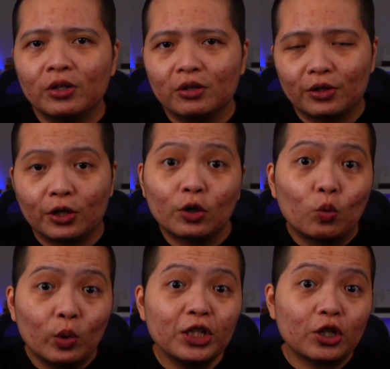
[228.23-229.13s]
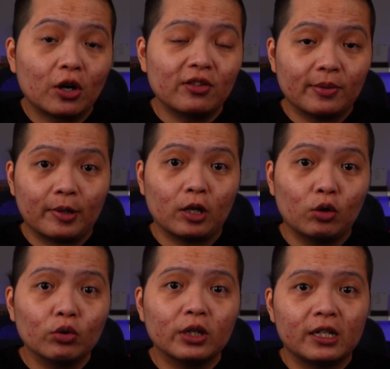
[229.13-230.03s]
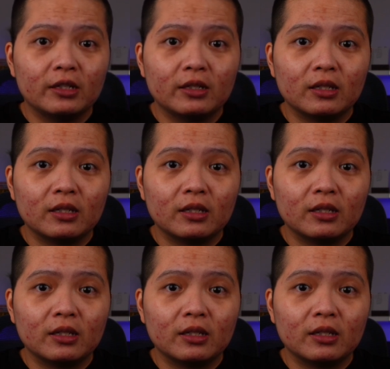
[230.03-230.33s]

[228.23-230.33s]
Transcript: learn which are the priorities